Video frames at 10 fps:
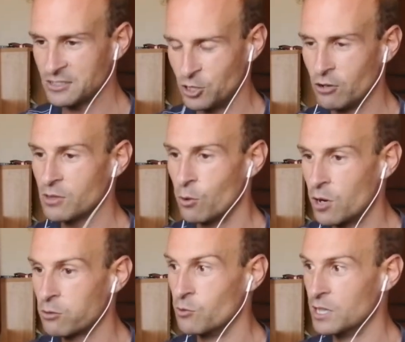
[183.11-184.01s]
The
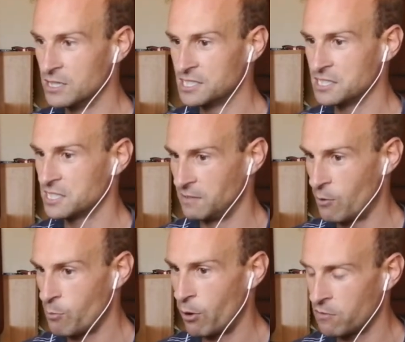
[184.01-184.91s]
word releasing is a
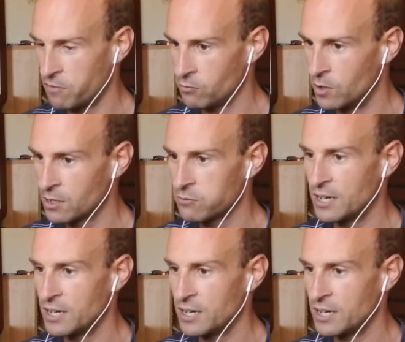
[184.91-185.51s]
very powerful word.